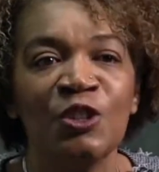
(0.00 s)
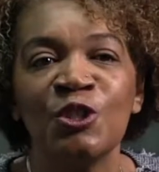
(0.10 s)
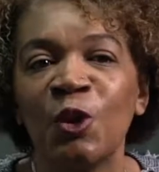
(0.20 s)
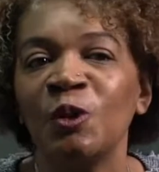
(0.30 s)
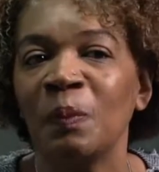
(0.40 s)

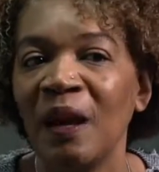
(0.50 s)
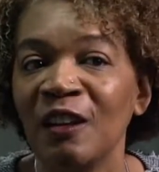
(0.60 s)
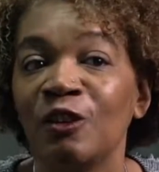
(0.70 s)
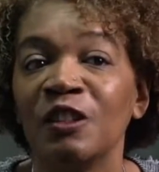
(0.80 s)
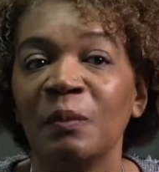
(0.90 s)
So
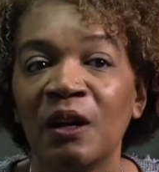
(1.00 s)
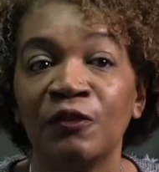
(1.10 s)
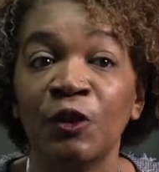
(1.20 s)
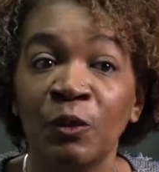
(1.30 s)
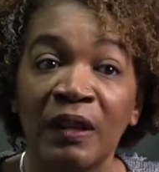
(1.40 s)
depending on the amount
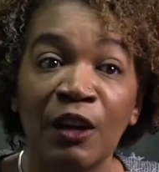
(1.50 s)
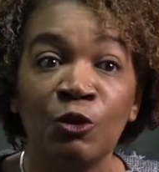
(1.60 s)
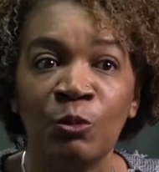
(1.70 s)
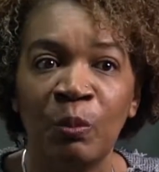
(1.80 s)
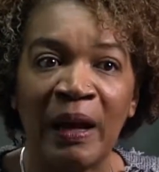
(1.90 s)
of fluid that
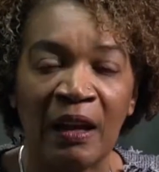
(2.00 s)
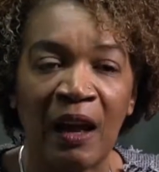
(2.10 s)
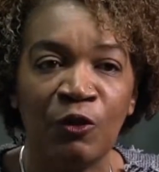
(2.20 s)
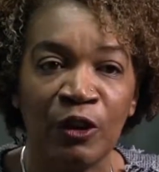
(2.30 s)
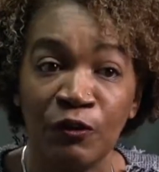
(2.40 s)
you might have on,